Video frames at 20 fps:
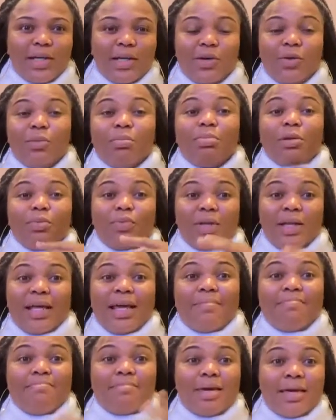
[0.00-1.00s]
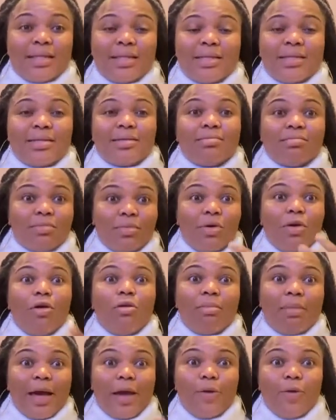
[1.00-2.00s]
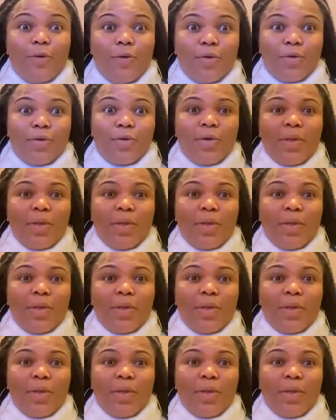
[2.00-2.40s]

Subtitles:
or people that I met on my own.